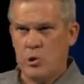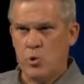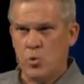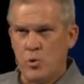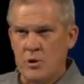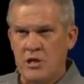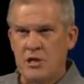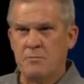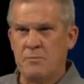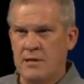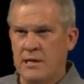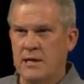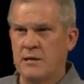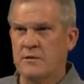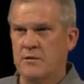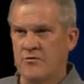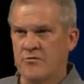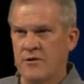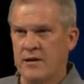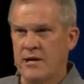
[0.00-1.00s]
we need to begin
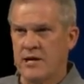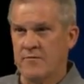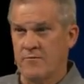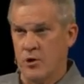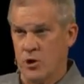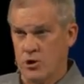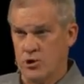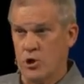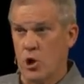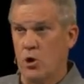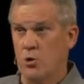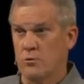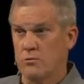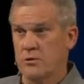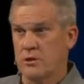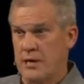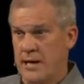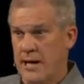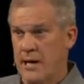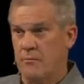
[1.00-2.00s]
to think of an
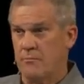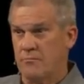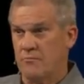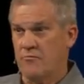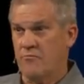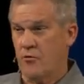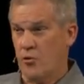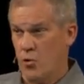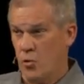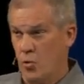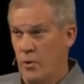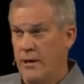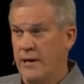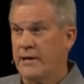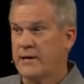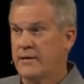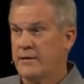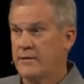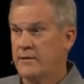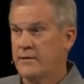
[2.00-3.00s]
adult camp for a week